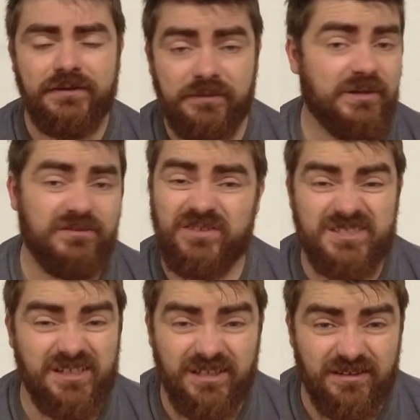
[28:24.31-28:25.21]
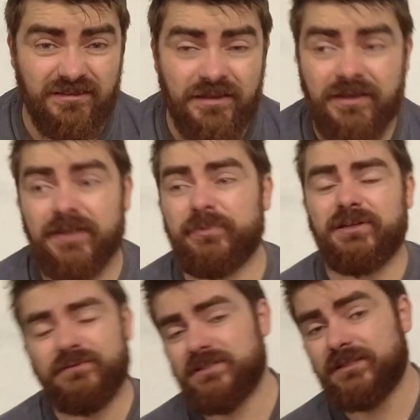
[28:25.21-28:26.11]
The benefits are hidden, and the
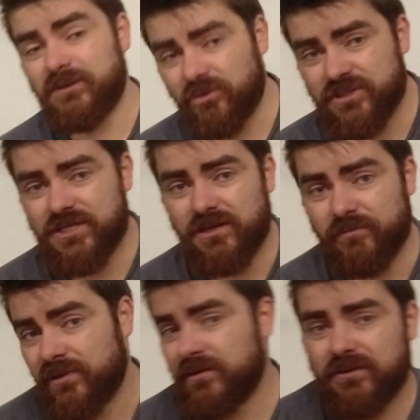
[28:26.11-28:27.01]
benefits are long-term.